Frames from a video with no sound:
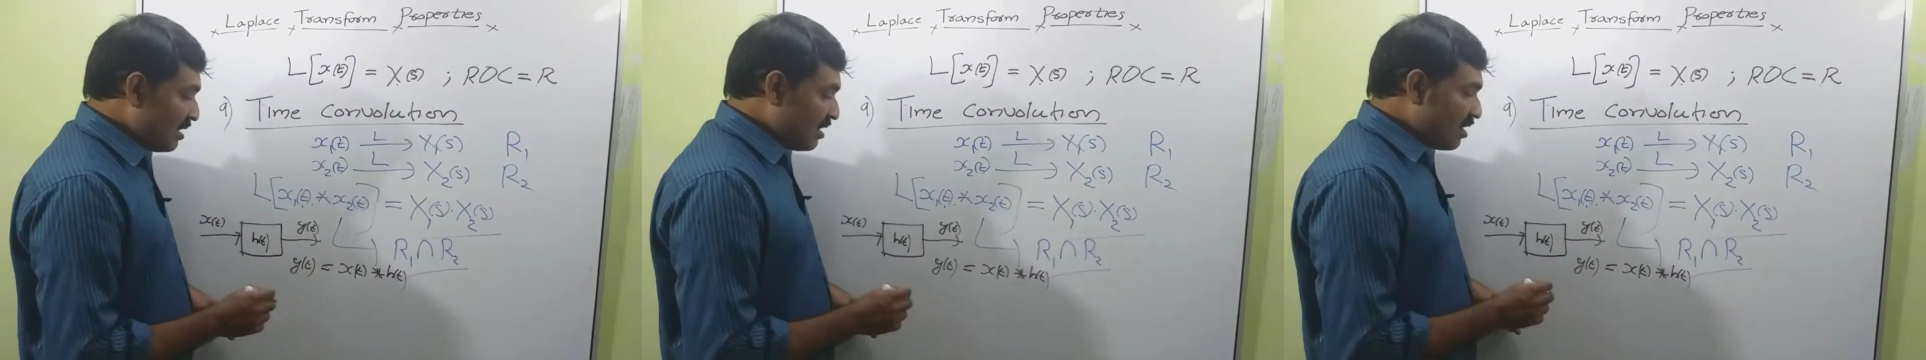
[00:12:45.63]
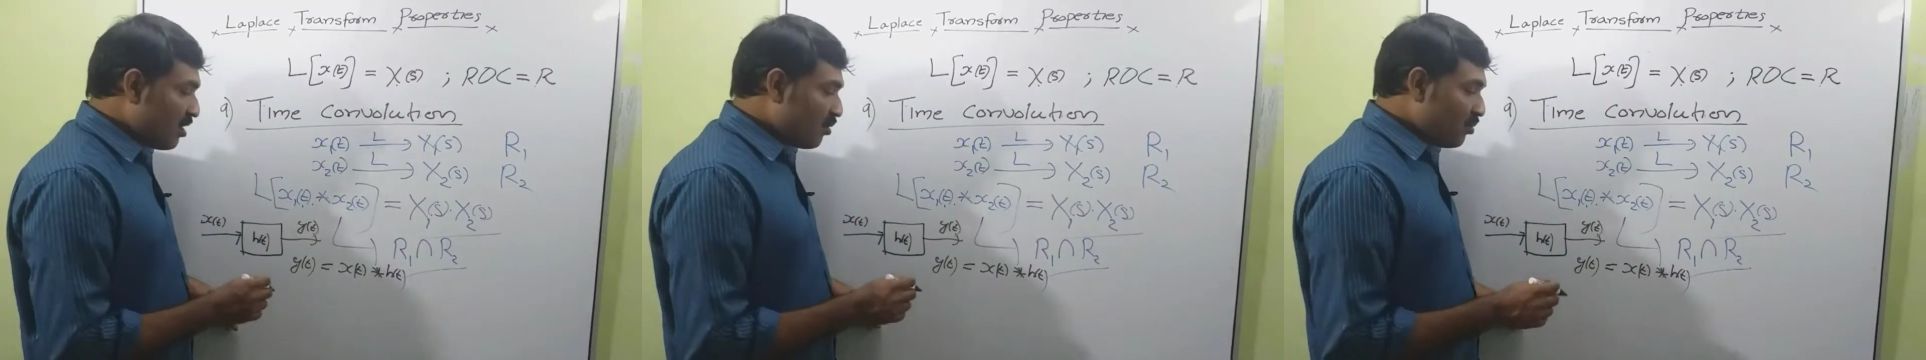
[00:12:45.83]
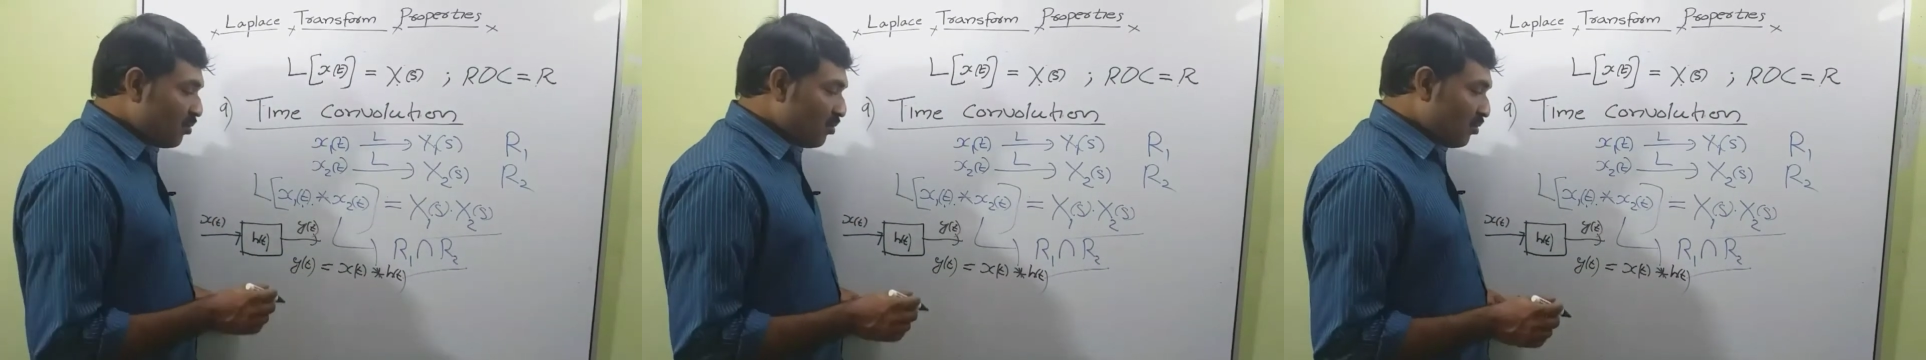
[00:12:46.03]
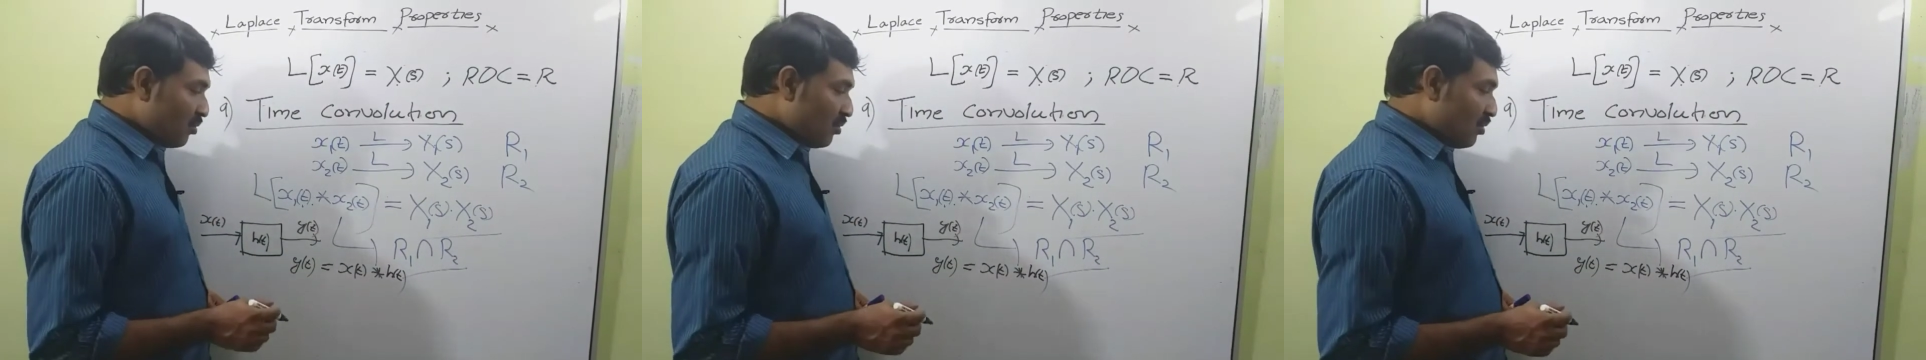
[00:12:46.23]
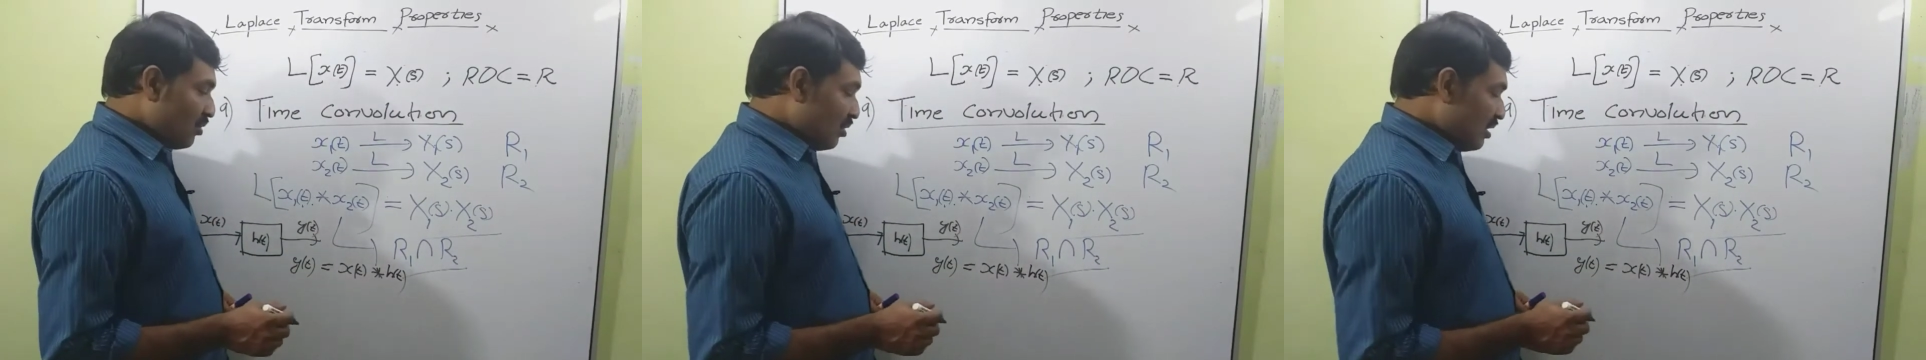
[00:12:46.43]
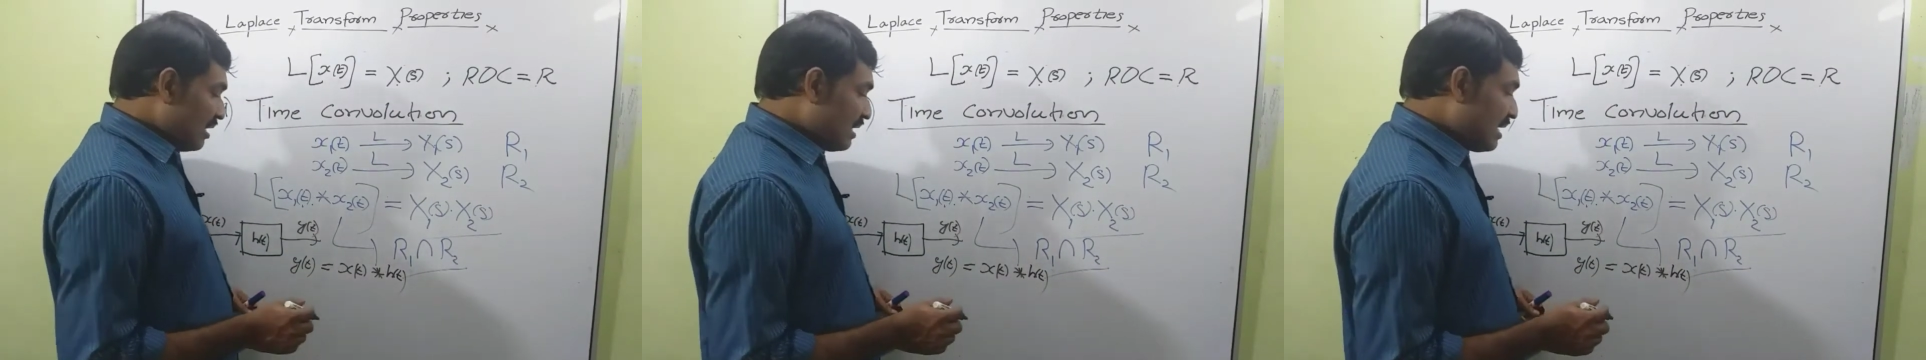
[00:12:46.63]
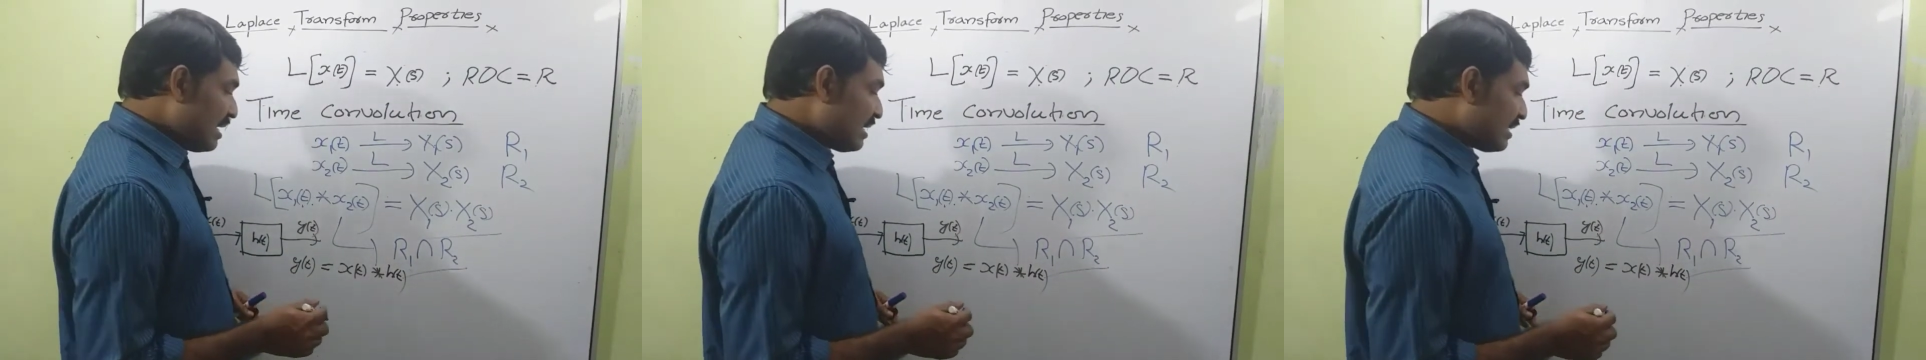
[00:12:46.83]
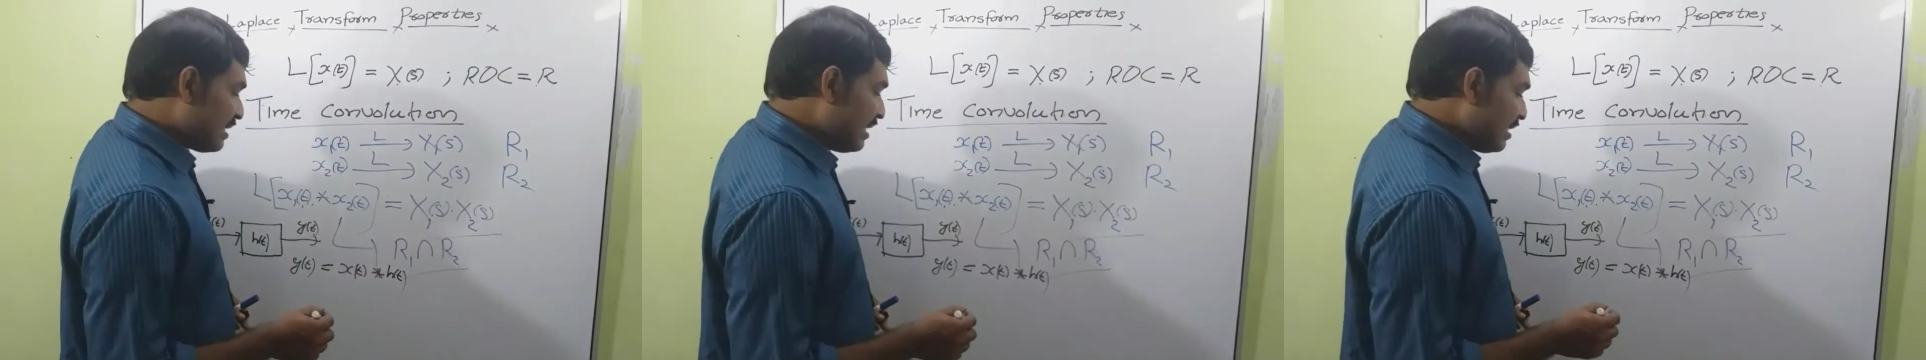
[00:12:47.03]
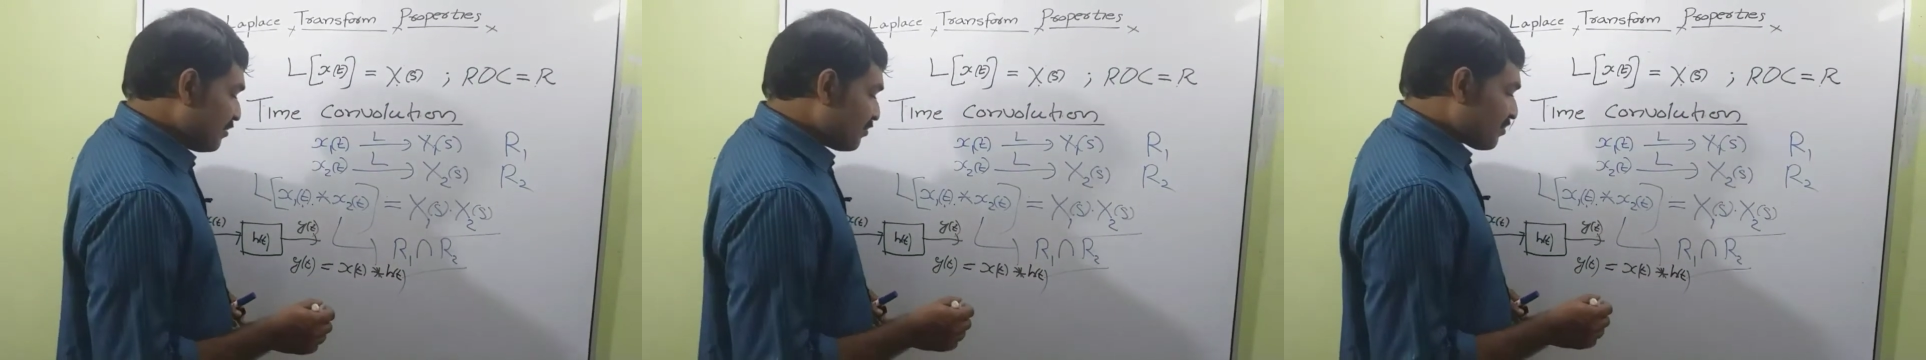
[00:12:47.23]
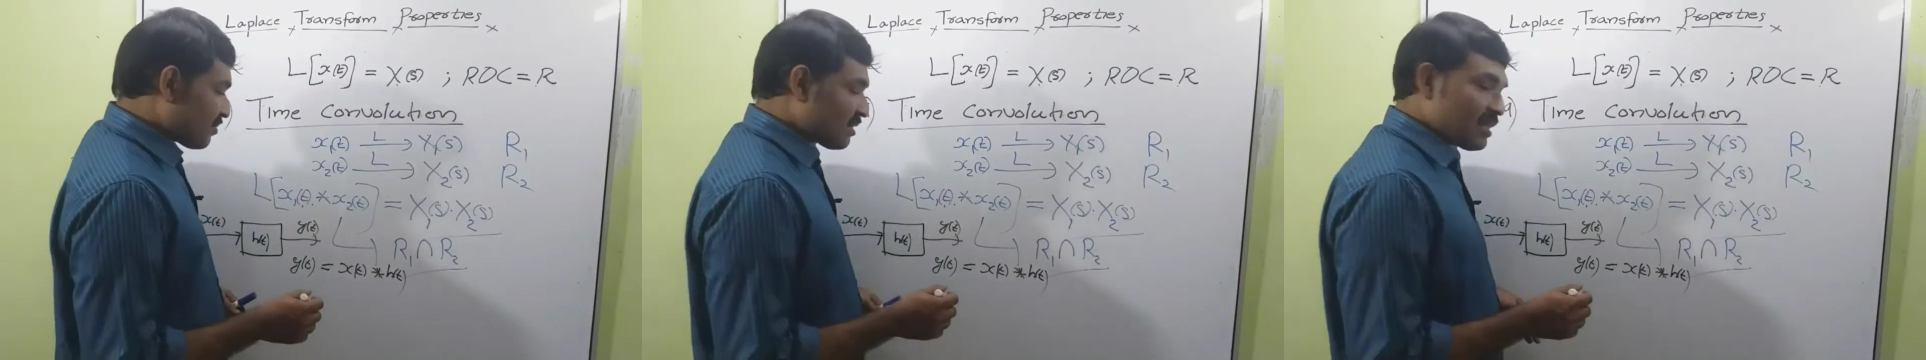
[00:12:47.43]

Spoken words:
Now, taking